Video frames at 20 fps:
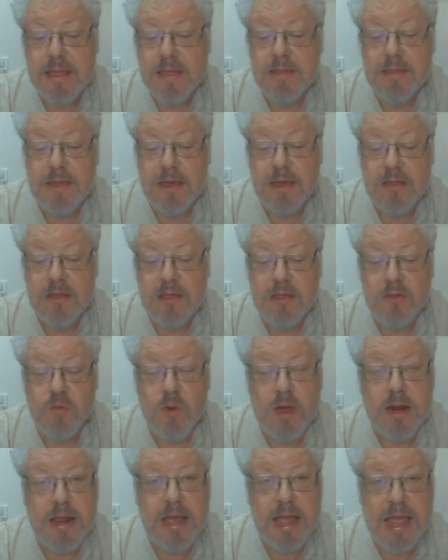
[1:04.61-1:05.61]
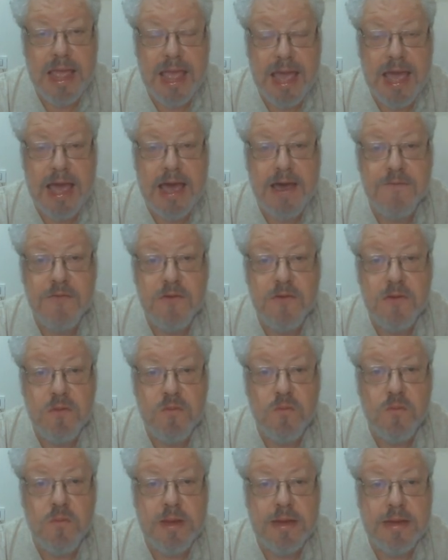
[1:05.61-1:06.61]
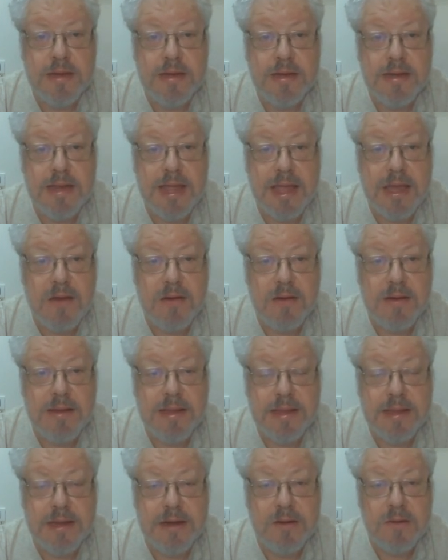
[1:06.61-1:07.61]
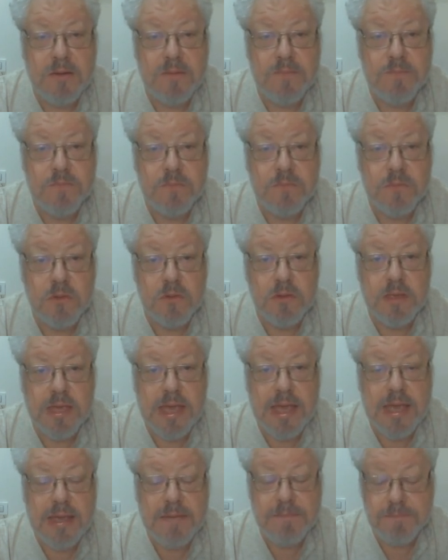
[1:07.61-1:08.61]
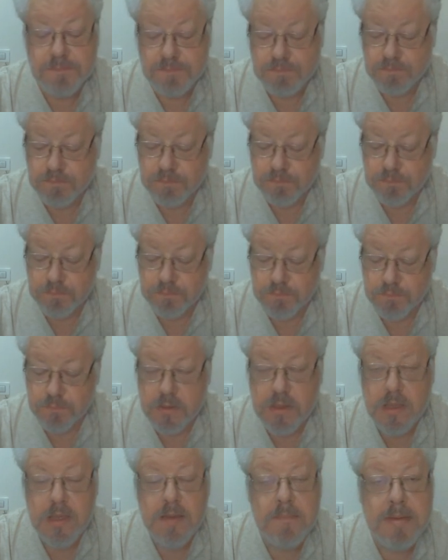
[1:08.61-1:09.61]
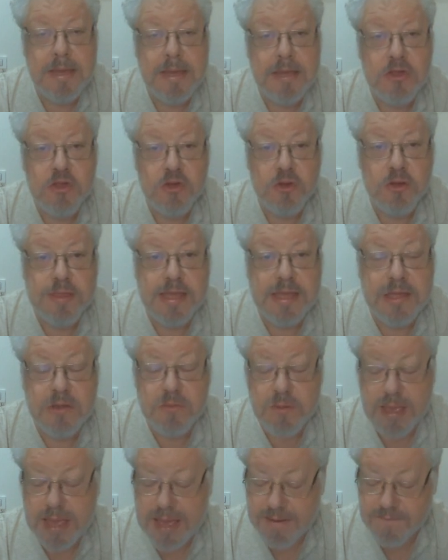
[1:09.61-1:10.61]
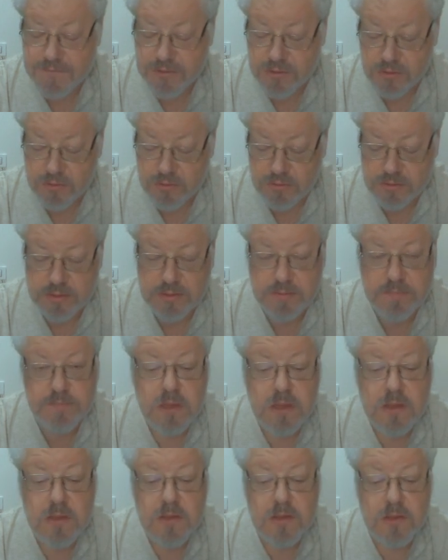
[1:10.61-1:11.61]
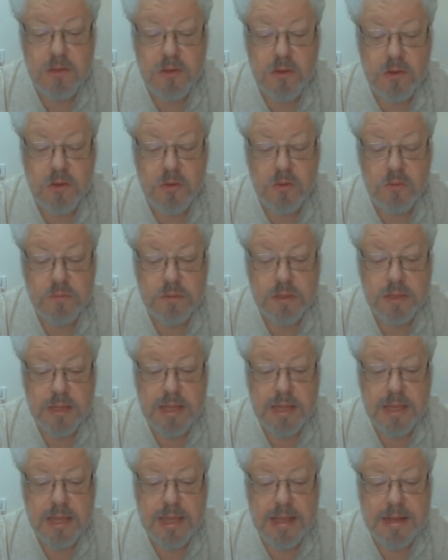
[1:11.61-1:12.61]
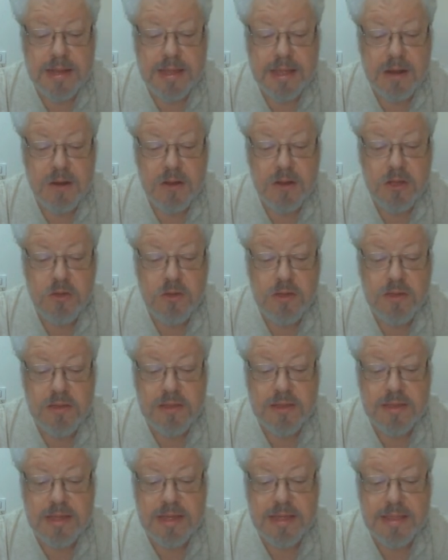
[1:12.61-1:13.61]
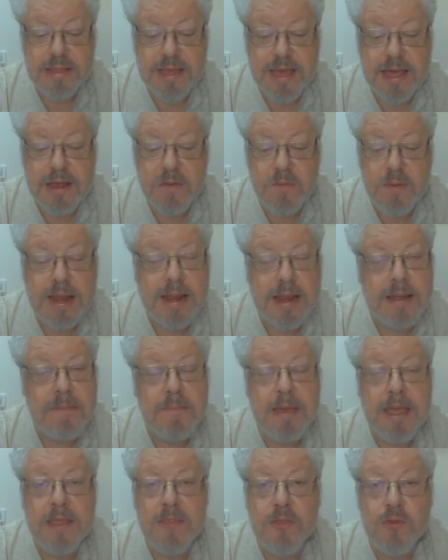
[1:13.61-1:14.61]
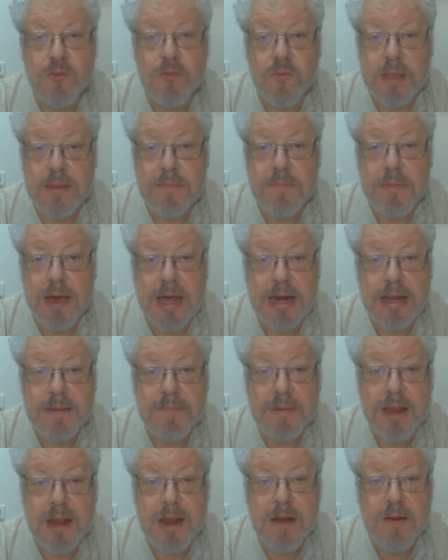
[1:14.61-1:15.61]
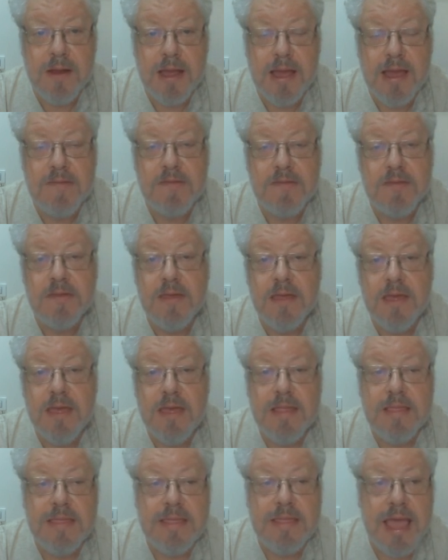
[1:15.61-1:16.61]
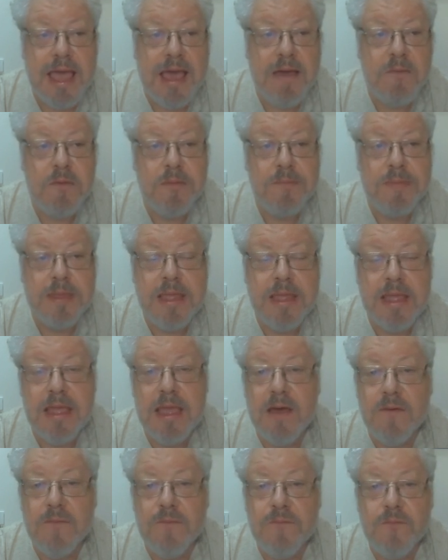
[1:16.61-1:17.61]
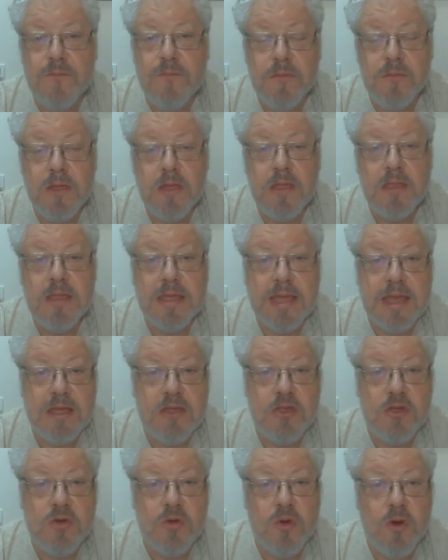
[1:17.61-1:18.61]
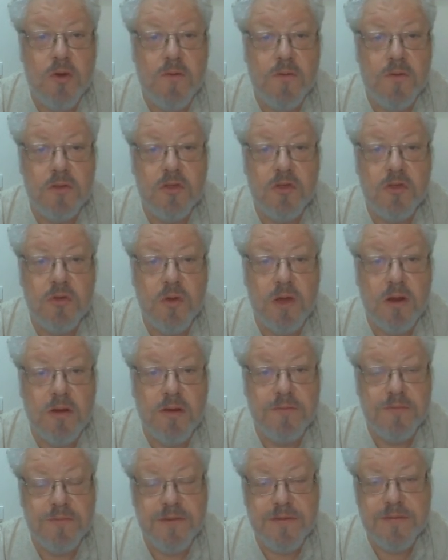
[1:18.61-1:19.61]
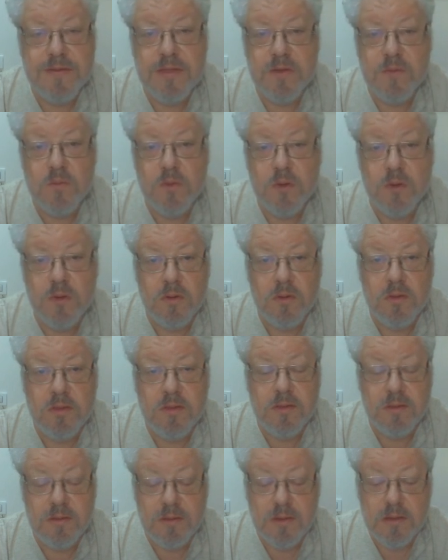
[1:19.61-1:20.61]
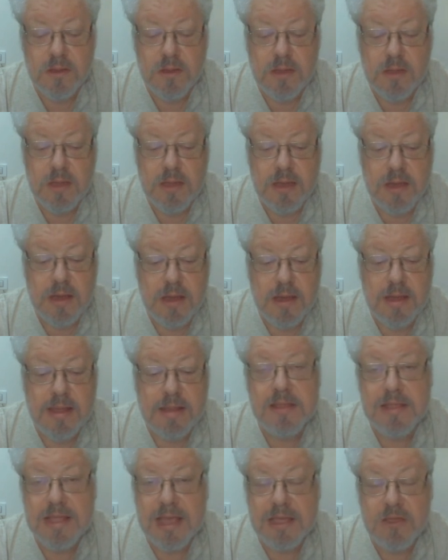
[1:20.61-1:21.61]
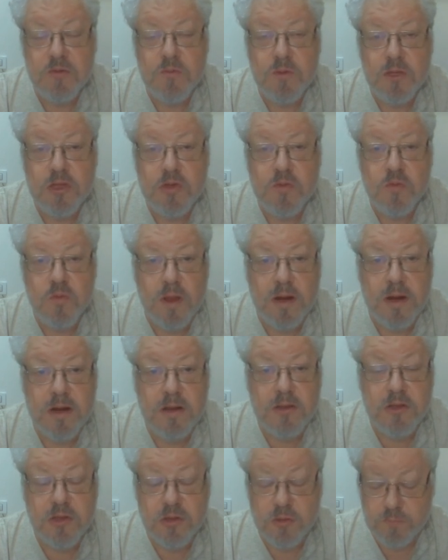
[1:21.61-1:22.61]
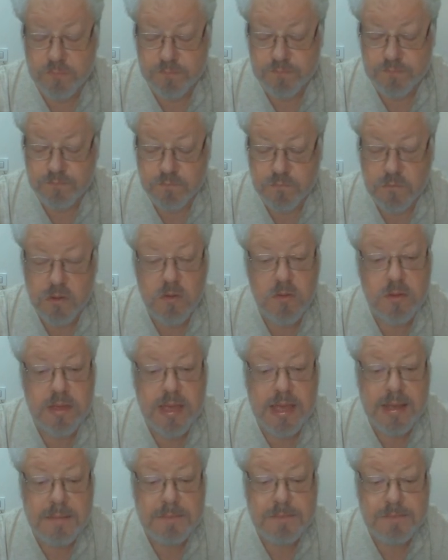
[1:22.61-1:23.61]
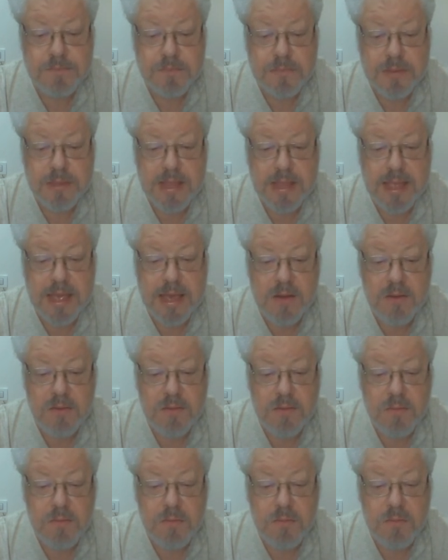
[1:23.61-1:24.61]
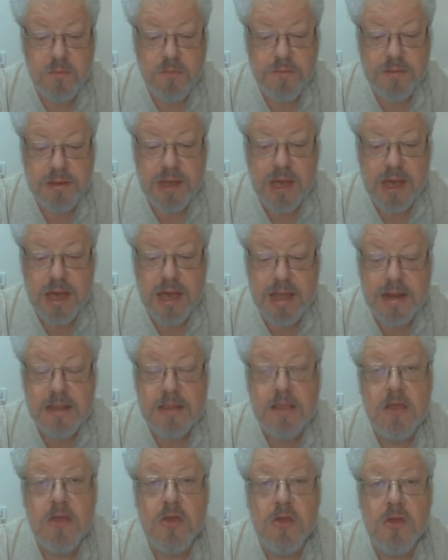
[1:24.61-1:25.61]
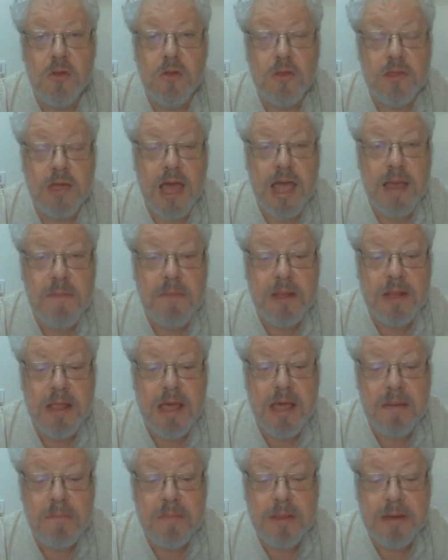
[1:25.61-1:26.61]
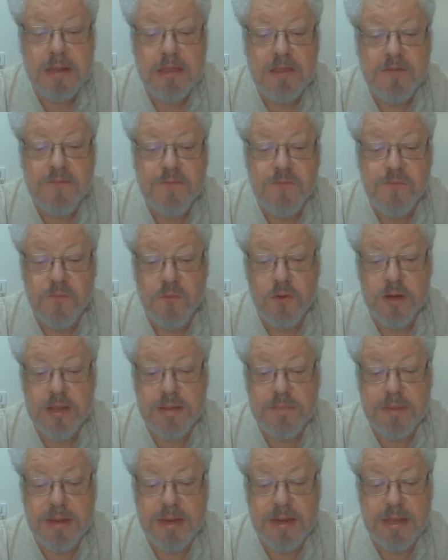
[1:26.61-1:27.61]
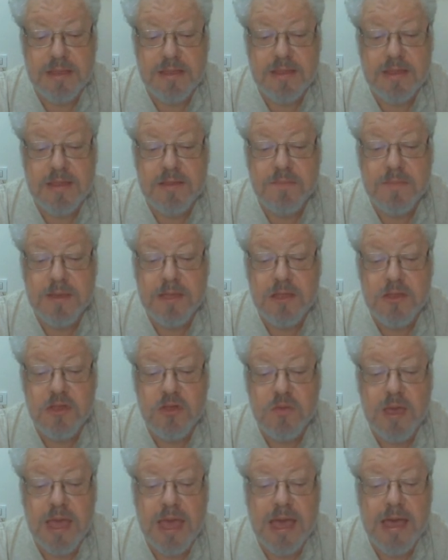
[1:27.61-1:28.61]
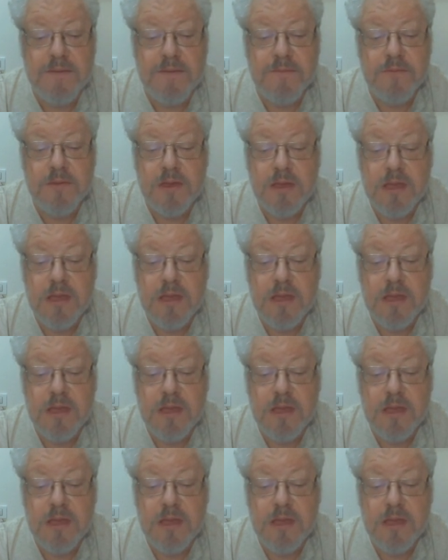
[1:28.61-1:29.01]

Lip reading: such as what I have written down here, okay? Make sure that you have those. So, and here you can see that I recommend 3 body paragraphs. That would be helpful to get you over 250 words, and that's what you want to do. Okay, now moving on. Your time allotment is 40 minutes. This means you have